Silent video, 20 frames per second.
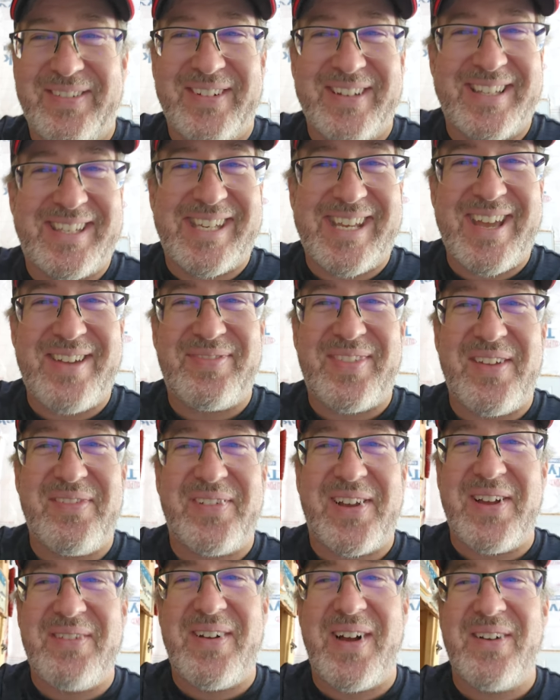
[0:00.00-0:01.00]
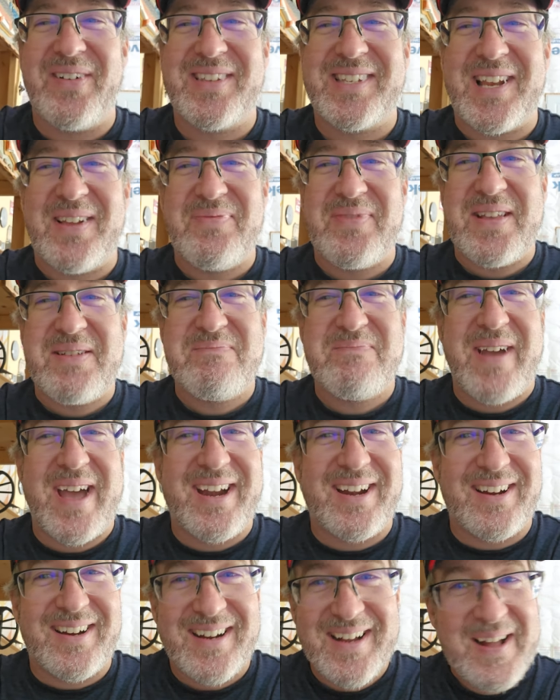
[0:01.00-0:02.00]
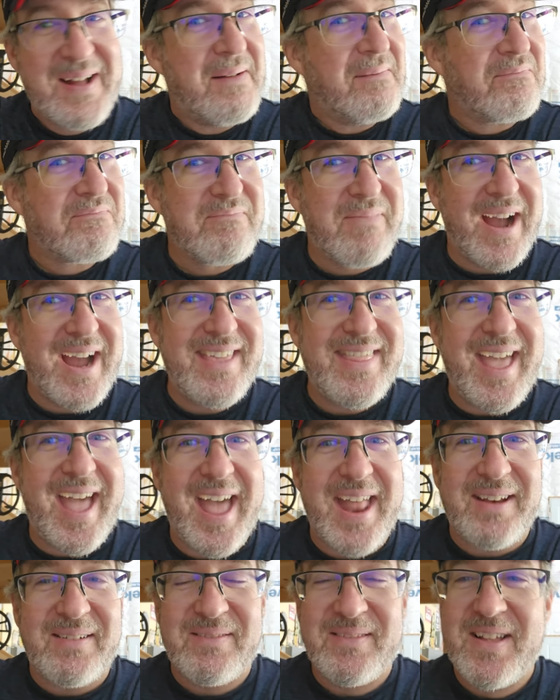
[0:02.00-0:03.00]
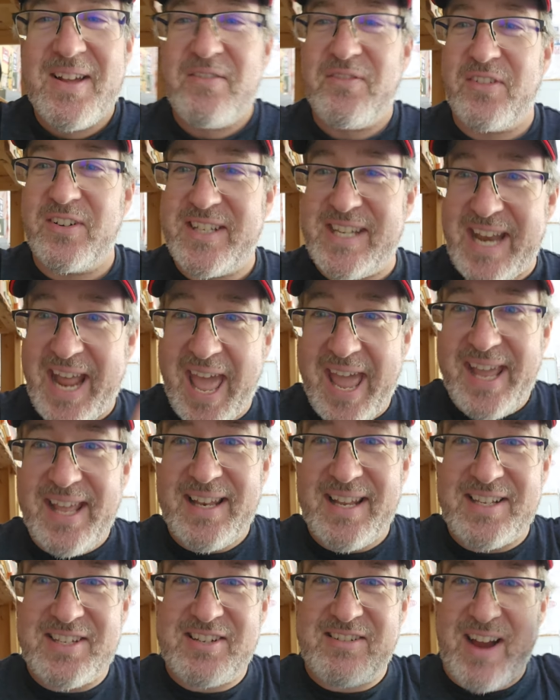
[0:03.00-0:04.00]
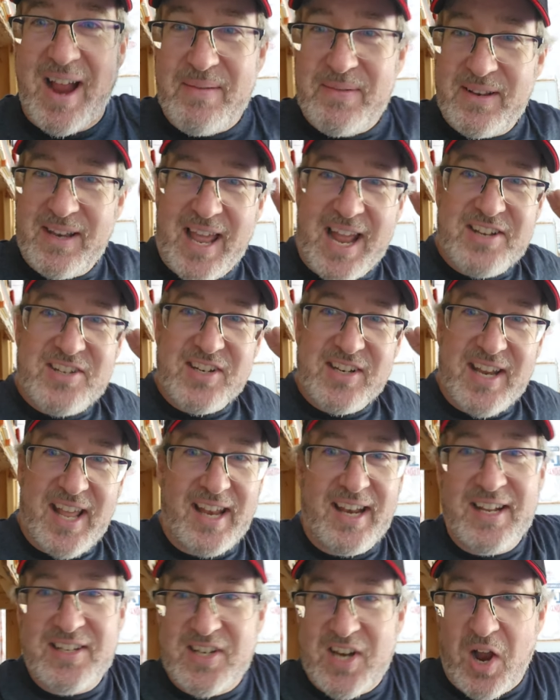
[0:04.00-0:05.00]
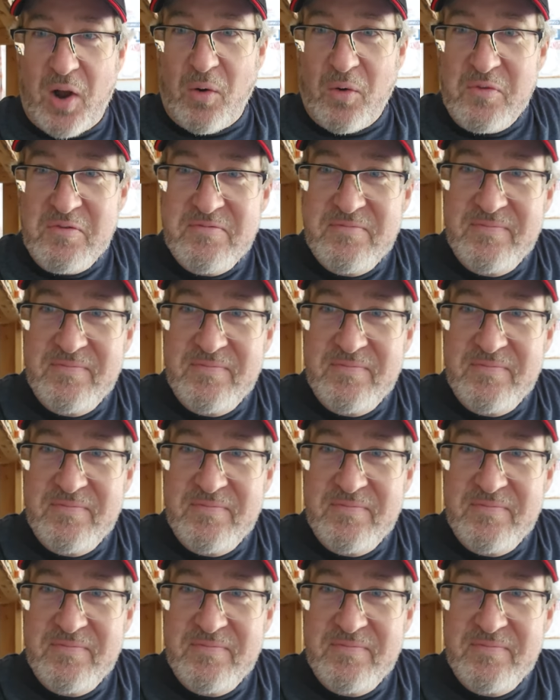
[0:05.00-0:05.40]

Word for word: we'll see if they've come out with something better by then. For today, let's grab the legend and let's go.